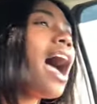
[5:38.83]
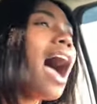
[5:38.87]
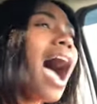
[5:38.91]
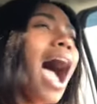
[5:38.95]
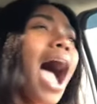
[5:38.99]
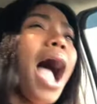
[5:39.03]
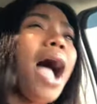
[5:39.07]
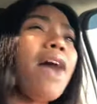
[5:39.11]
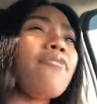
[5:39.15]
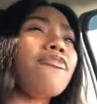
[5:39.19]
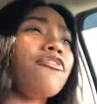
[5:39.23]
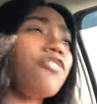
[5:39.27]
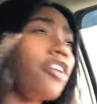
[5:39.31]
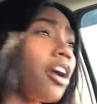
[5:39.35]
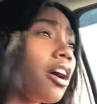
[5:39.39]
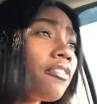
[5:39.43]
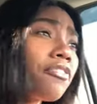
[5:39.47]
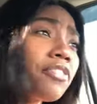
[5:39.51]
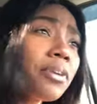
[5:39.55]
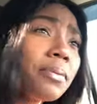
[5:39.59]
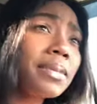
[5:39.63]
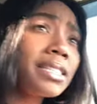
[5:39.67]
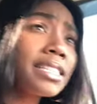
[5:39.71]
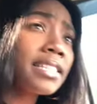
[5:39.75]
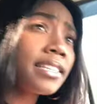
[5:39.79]
I'm far
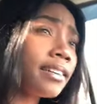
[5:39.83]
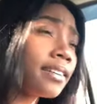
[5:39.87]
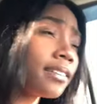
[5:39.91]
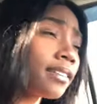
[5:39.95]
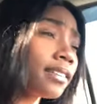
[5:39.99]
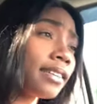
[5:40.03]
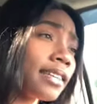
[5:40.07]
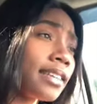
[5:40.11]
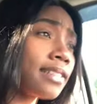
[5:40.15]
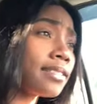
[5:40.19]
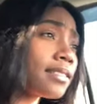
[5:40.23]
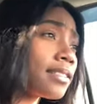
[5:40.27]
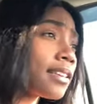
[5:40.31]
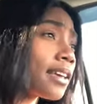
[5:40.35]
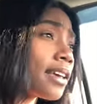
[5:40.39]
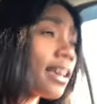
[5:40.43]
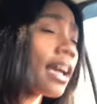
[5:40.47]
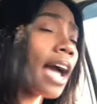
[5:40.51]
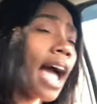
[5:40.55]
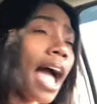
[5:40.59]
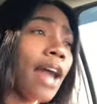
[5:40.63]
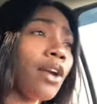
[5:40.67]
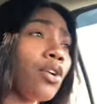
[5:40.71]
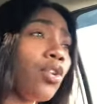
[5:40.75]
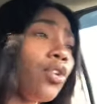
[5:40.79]
from materialistic.
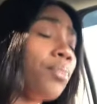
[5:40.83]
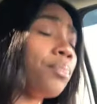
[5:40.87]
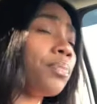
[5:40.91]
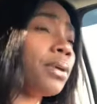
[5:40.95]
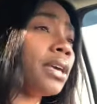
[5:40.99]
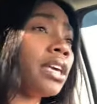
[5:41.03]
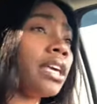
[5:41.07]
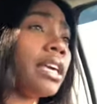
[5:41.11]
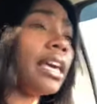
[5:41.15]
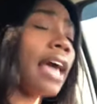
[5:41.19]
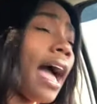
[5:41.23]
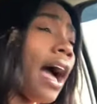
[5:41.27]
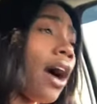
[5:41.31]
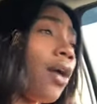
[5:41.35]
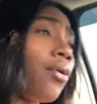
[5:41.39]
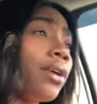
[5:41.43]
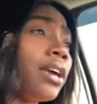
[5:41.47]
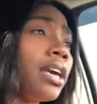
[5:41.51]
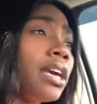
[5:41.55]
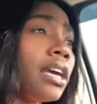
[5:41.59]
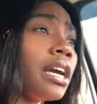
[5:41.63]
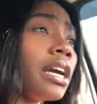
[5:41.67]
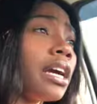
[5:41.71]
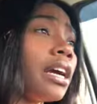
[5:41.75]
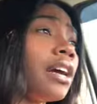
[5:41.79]
I don't be out
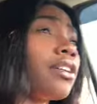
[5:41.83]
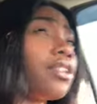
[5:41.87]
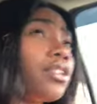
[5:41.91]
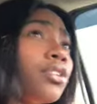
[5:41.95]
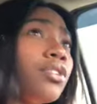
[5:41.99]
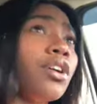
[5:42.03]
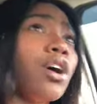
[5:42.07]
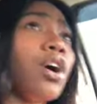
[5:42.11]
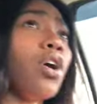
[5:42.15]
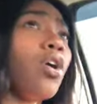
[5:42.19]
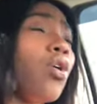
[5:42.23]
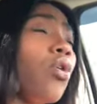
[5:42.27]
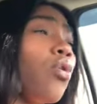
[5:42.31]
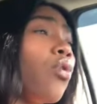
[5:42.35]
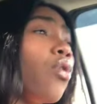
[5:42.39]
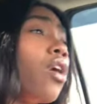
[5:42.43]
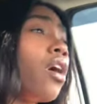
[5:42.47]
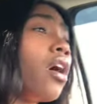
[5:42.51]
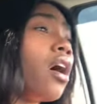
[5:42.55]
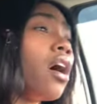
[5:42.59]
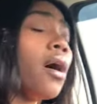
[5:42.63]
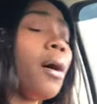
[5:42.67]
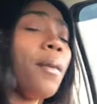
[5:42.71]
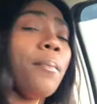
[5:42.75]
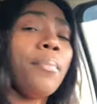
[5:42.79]
here, you know,
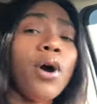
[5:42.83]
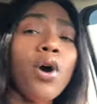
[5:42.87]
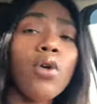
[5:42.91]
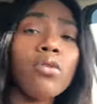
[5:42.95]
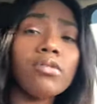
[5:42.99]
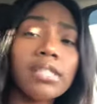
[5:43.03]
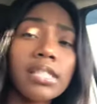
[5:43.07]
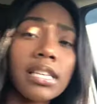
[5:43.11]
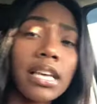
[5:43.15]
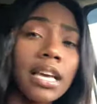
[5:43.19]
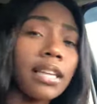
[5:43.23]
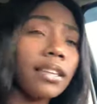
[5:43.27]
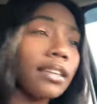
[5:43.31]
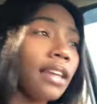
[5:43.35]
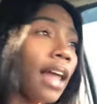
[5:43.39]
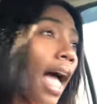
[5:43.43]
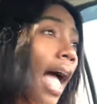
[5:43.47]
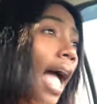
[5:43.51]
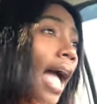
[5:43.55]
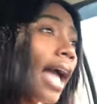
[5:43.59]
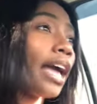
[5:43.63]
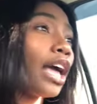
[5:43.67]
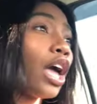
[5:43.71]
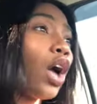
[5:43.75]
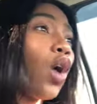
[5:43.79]
posting
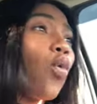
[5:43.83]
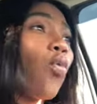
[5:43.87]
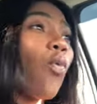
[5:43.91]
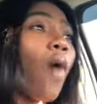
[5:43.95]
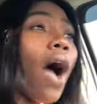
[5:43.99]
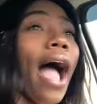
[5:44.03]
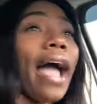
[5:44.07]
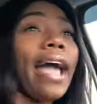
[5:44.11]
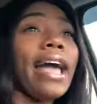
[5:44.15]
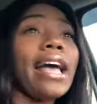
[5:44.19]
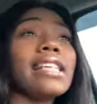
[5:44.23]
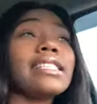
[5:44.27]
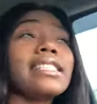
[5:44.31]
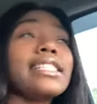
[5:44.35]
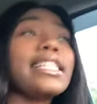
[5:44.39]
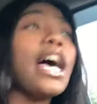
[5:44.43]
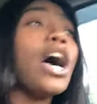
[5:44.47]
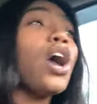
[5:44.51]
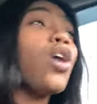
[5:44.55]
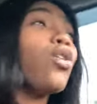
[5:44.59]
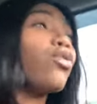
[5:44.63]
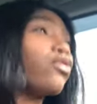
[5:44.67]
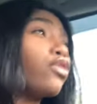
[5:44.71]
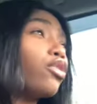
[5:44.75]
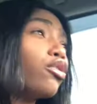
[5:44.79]
like
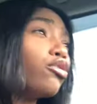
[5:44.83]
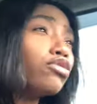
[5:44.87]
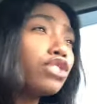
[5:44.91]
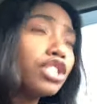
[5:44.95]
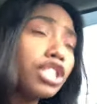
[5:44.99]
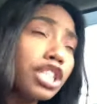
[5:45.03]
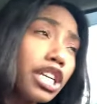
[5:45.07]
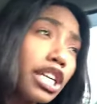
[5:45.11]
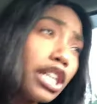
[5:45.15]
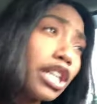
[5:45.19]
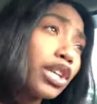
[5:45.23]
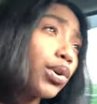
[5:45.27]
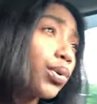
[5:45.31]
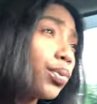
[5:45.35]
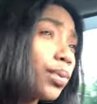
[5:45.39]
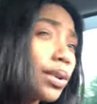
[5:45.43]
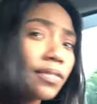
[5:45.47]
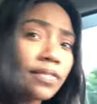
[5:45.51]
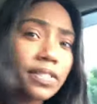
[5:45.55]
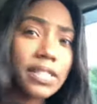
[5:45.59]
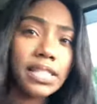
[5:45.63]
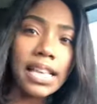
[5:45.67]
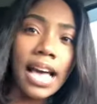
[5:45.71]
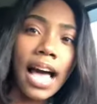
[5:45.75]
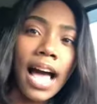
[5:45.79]
YSL, Gucci, Louis
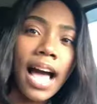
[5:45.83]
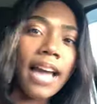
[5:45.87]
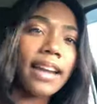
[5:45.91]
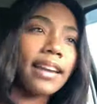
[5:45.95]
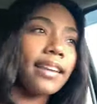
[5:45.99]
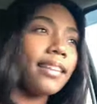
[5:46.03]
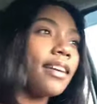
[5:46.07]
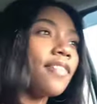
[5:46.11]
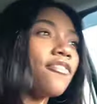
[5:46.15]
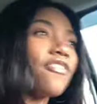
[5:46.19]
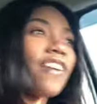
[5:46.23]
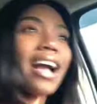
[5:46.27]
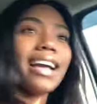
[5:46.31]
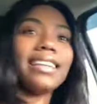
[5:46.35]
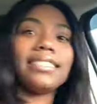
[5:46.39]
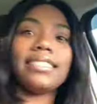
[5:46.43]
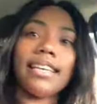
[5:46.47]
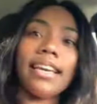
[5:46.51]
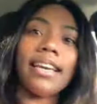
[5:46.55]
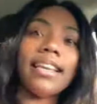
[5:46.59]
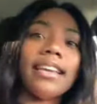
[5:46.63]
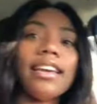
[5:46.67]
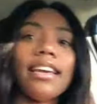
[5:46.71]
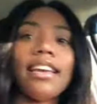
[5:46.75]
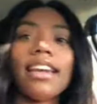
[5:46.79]
Vuitton. And if I
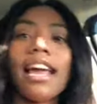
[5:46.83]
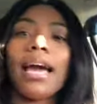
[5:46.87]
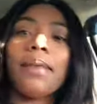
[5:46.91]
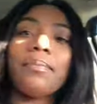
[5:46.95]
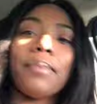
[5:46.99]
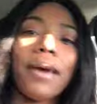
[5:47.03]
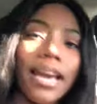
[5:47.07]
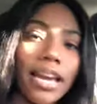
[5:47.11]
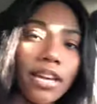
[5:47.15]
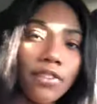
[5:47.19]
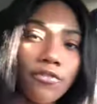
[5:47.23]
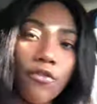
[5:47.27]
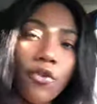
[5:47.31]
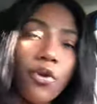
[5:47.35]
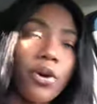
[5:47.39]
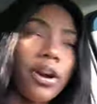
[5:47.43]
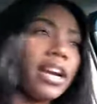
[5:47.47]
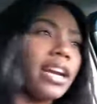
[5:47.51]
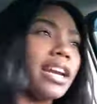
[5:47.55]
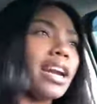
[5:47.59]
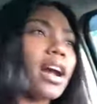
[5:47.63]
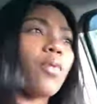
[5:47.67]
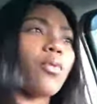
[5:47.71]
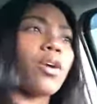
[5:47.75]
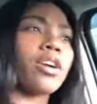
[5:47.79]
did and I paid for it
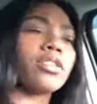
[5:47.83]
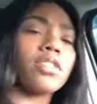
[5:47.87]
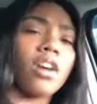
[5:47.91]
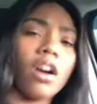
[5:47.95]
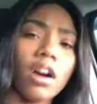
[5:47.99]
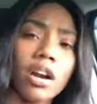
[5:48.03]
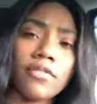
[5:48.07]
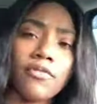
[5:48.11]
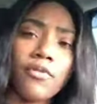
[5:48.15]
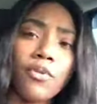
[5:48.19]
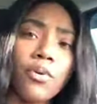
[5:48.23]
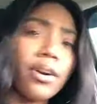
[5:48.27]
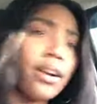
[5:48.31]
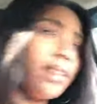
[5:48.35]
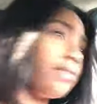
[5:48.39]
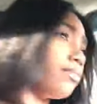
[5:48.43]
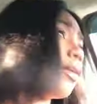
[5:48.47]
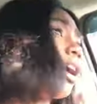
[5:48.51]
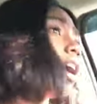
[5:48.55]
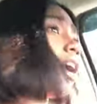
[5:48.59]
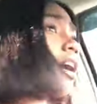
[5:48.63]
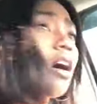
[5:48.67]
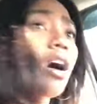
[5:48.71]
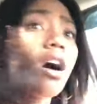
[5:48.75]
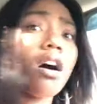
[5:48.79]
and I worked hard for it,
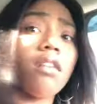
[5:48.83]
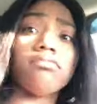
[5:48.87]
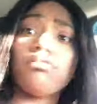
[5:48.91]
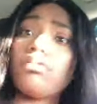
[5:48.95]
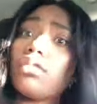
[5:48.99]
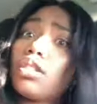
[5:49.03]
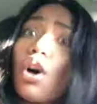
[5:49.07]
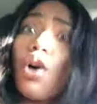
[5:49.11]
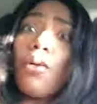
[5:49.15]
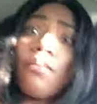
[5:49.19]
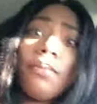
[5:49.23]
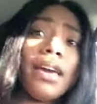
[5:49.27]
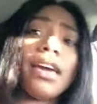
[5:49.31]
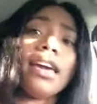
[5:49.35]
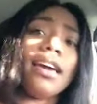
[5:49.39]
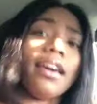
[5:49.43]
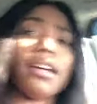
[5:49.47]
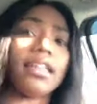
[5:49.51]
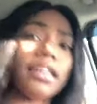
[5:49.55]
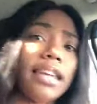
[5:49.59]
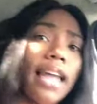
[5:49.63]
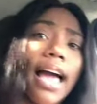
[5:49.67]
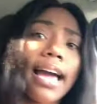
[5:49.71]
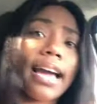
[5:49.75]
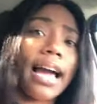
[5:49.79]
well, um, so be
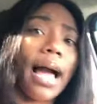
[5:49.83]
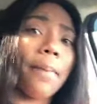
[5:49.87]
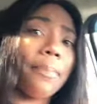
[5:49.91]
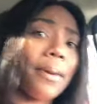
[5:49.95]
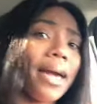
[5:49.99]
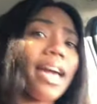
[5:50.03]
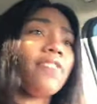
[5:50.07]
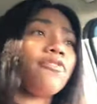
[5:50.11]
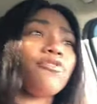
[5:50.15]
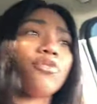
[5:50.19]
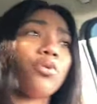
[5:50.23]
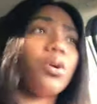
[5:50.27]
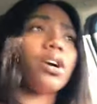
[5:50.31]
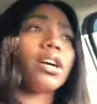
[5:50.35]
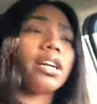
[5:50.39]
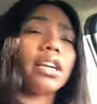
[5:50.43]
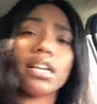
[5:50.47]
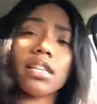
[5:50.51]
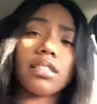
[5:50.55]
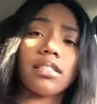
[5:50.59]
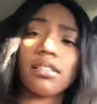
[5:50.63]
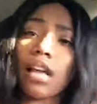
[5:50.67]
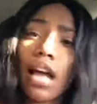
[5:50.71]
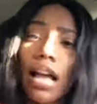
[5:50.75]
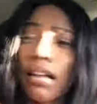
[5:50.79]
it. Like I paid for
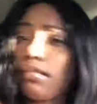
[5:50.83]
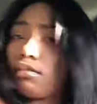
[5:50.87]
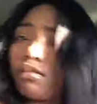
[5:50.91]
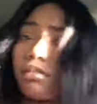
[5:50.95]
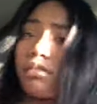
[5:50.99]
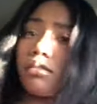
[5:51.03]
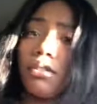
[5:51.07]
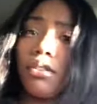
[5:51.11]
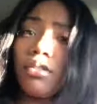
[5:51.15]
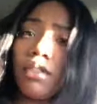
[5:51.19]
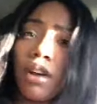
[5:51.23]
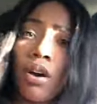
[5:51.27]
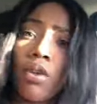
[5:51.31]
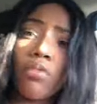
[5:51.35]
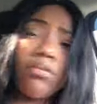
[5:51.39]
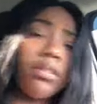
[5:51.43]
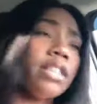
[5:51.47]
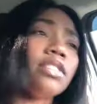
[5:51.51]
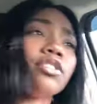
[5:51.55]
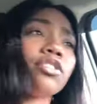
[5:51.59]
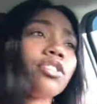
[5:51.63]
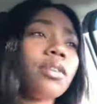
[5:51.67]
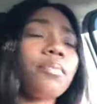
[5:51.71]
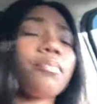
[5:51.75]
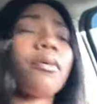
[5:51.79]
it. That's, you know,
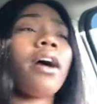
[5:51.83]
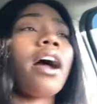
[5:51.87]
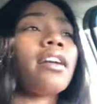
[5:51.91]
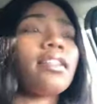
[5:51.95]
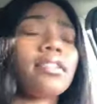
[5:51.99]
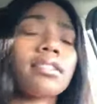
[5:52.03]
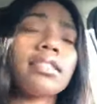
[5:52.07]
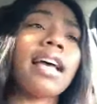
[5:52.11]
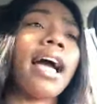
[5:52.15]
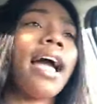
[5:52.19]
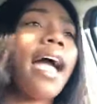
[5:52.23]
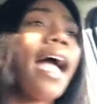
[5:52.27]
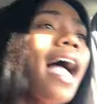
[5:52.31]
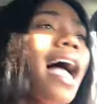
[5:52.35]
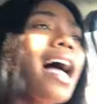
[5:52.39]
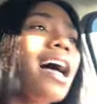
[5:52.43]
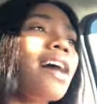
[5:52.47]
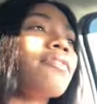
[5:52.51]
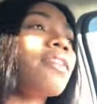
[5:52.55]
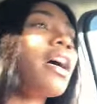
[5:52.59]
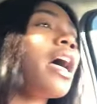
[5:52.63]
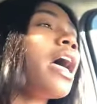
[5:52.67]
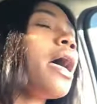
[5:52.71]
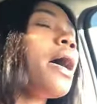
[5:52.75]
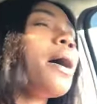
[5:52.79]
these are the products I have.